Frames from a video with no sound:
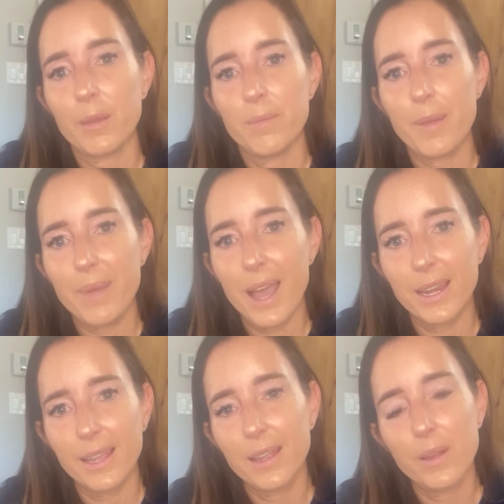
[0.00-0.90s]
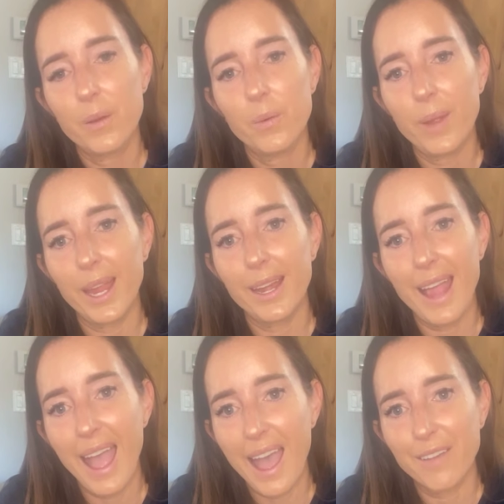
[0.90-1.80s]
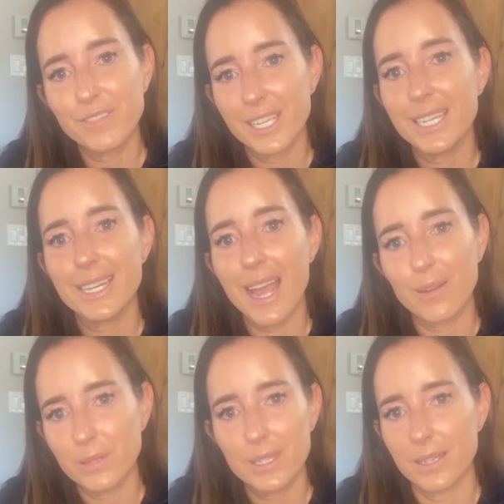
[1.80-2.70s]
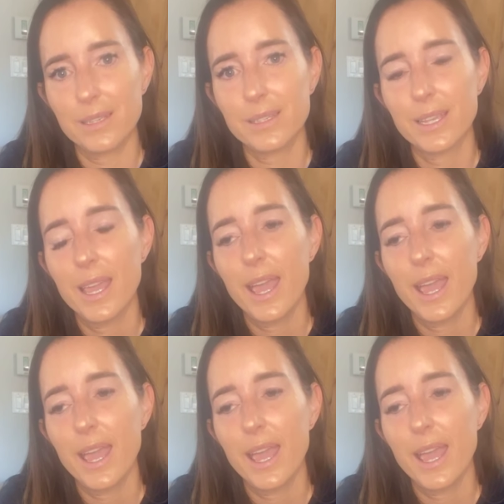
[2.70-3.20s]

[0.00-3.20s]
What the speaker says: my body weight halved in ounces.